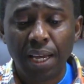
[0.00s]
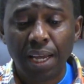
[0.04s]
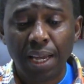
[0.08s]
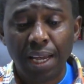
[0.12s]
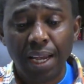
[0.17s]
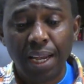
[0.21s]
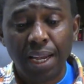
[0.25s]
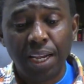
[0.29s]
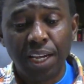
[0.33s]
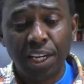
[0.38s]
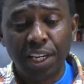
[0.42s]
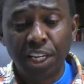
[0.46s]

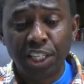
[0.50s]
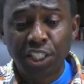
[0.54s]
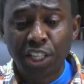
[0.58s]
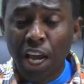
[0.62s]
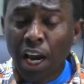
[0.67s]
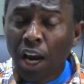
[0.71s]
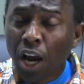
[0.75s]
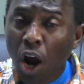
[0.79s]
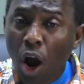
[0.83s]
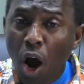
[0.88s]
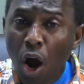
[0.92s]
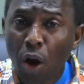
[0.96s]
It is
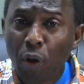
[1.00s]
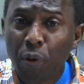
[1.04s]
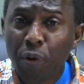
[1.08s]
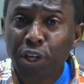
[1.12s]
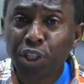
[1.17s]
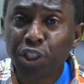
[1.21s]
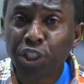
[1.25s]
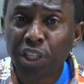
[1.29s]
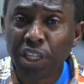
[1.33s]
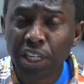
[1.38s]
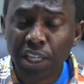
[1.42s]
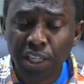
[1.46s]
encouraged
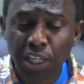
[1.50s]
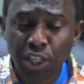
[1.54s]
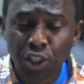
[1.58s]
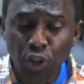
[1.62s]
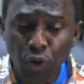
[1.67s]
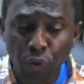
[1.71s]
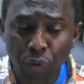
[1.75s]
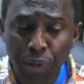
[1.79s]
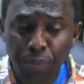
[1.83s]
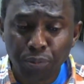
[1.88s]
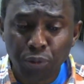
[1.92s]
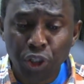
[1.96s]
in the
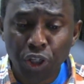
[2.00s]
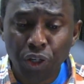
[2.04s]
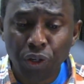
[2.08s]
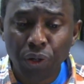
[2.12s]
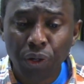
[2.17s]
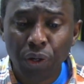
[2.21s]
scripture